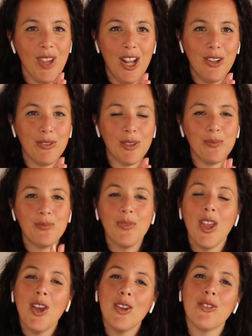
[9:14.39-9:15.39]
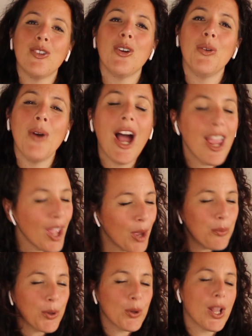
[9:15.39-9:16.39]
I love them. So I
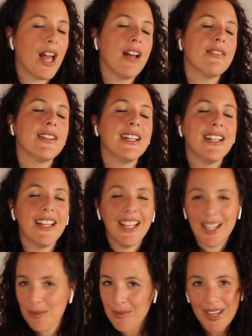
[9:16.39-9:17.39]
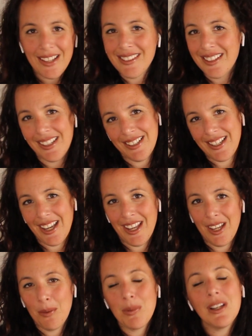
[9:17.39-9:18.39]
hope you all have an amazing
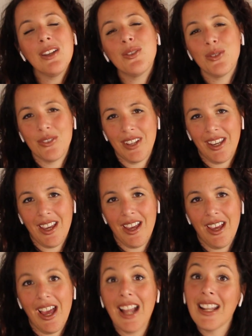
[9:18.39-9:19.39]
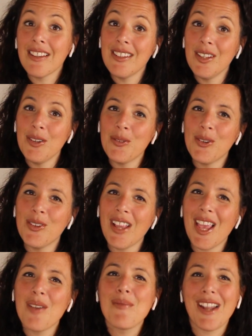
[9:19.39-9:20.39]
day. Please do take care, and I'll see you all
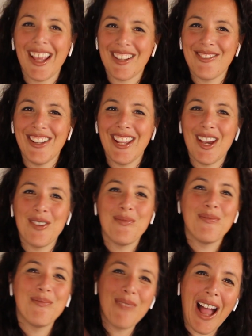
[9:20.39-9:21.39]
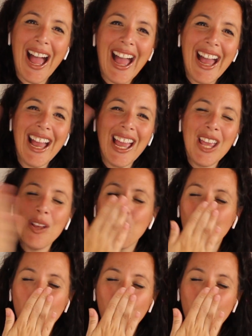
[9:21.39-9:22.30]
in my next video. Bye.